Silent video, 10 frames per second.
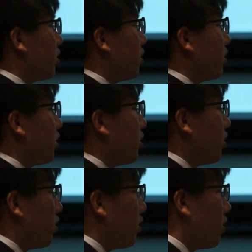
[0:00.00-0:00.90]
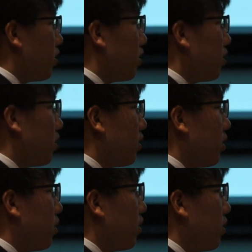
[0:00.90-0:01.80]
(no one is talking)